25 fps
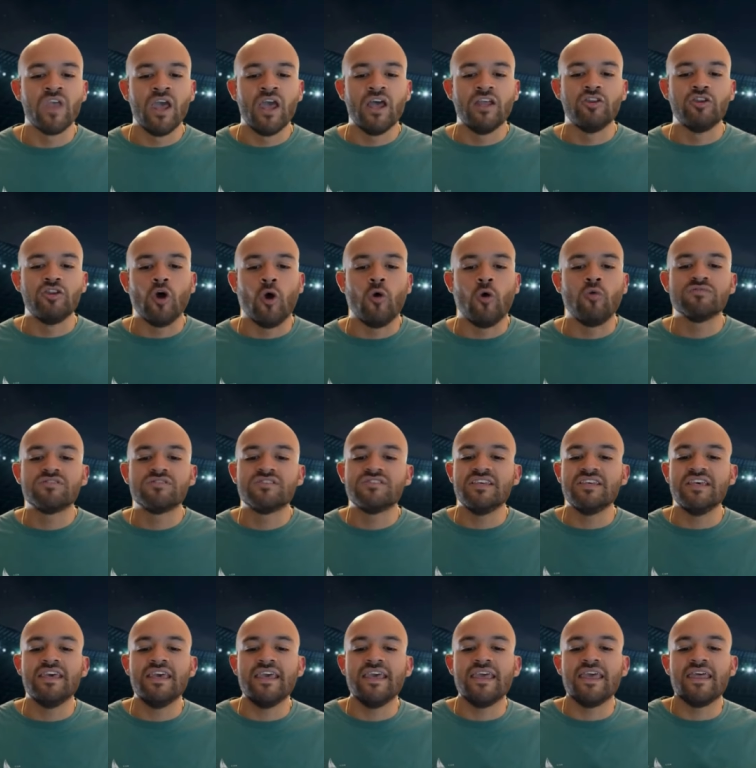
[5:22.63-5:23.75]
don't
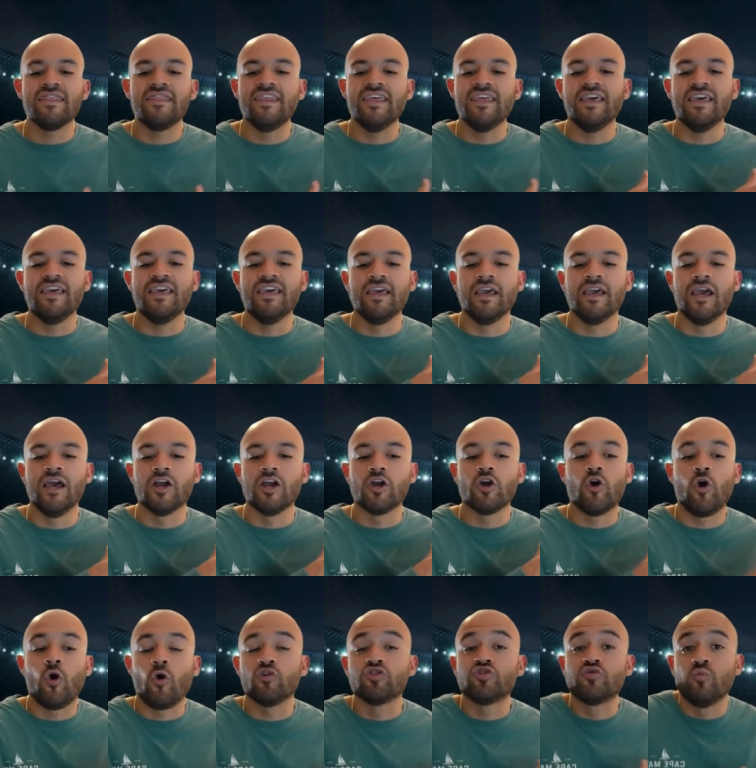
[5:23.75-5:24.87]
see the
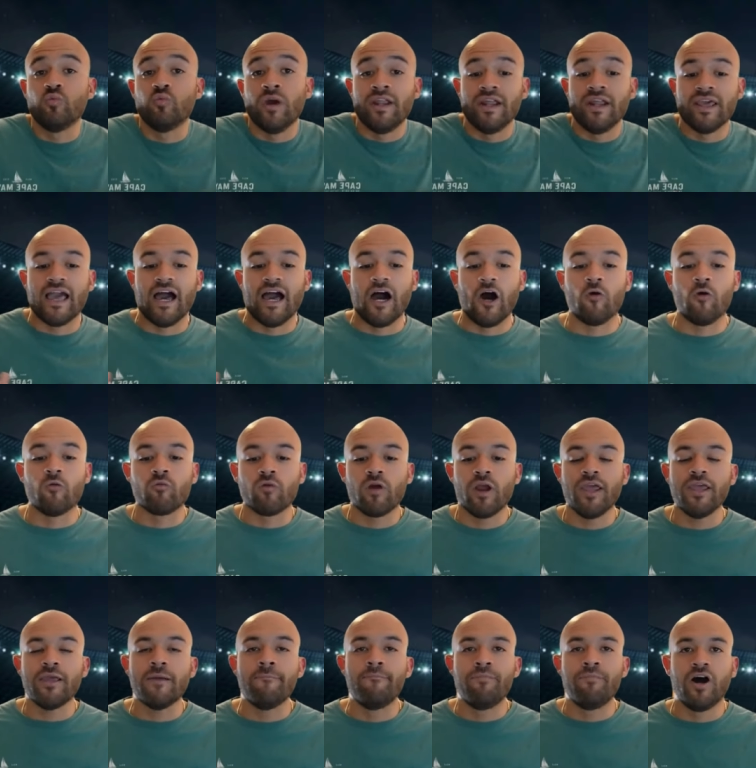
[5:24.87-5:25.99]
Colts winning
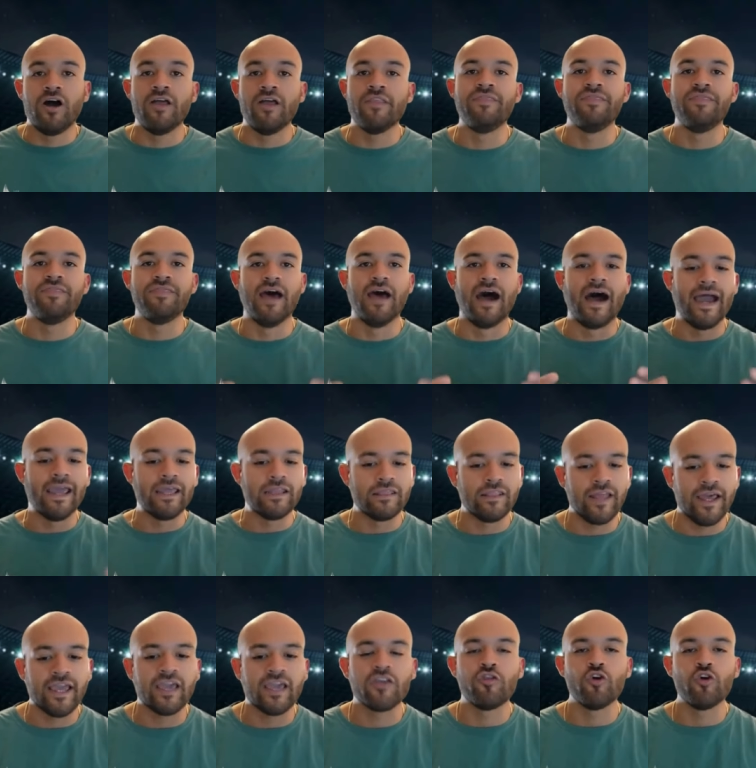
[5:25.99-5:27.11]
outright, but I
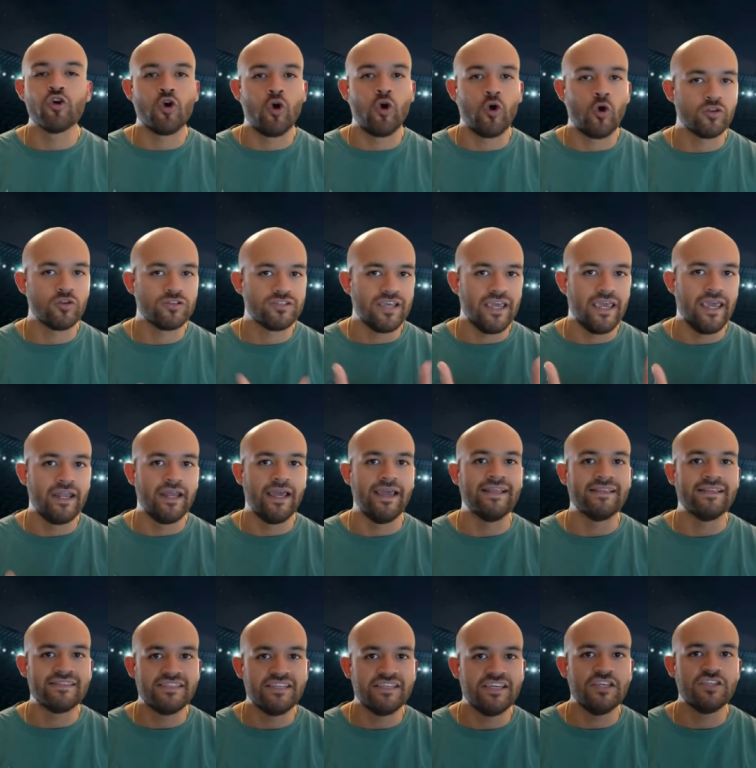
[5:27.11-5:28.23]
like the Colts in a
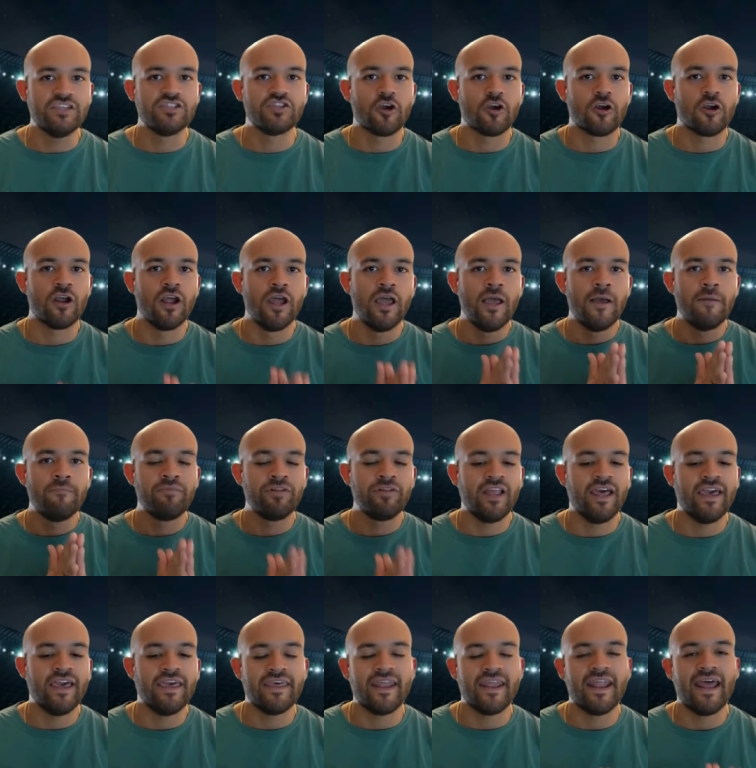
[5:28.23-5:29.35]
teaser
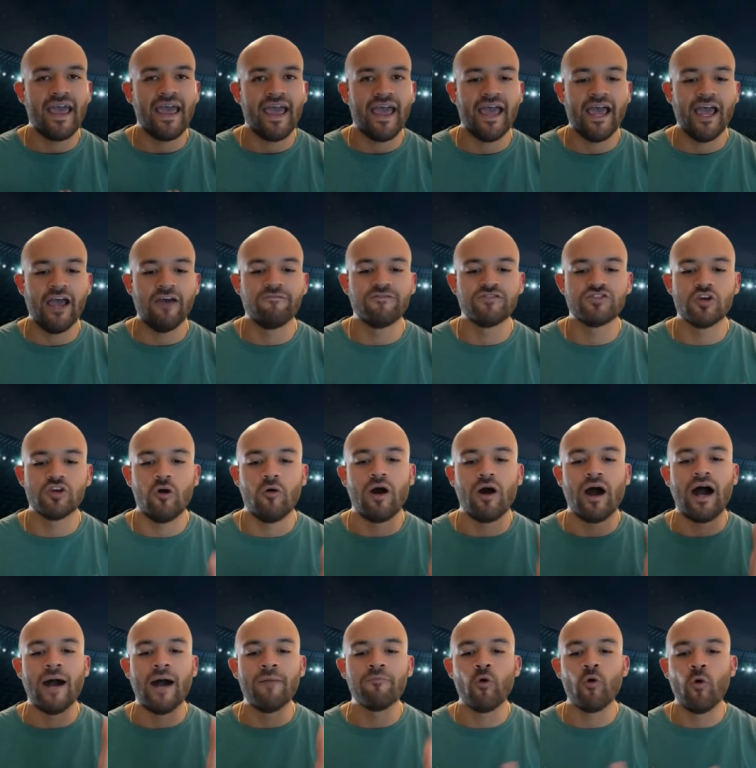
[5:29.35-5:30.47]
play that I have. So
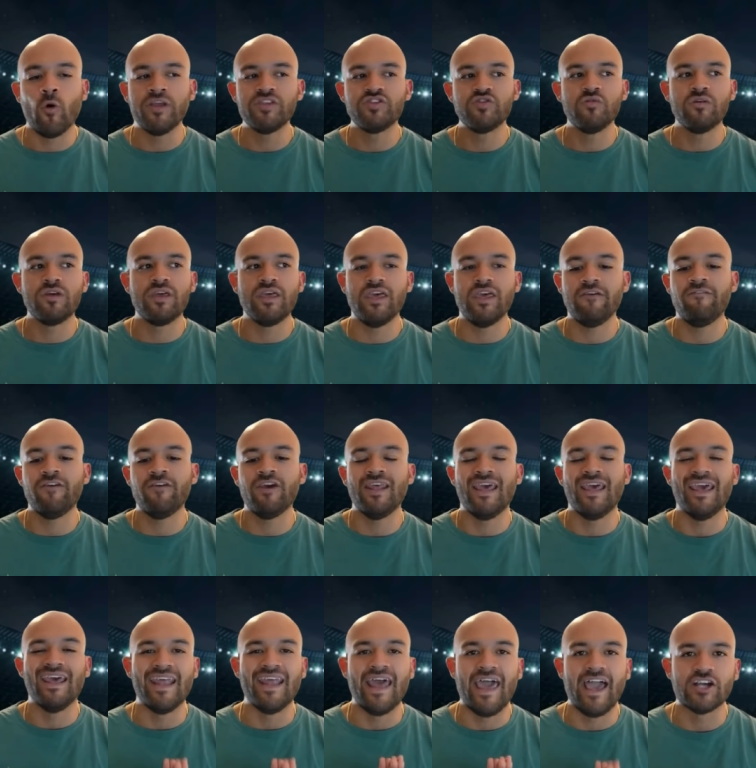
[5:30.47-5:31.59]
I'm going to give it
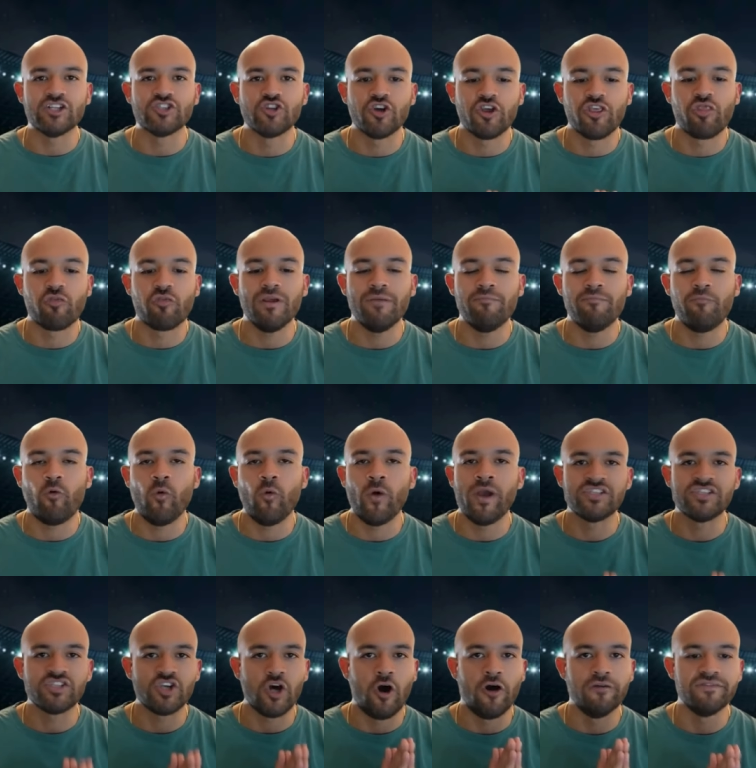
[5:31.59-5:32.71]
an extra 3
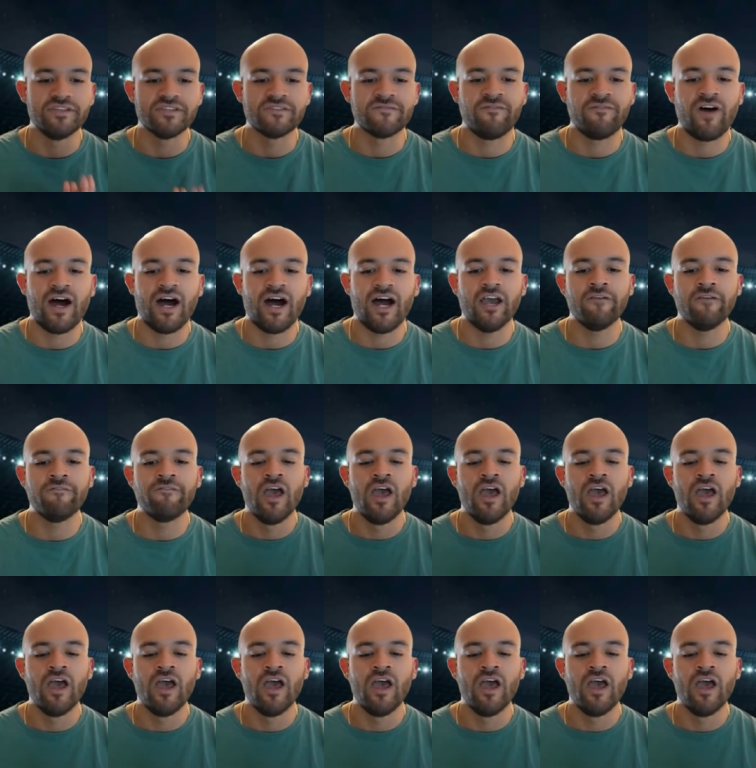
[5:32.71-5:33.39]
points on this 5.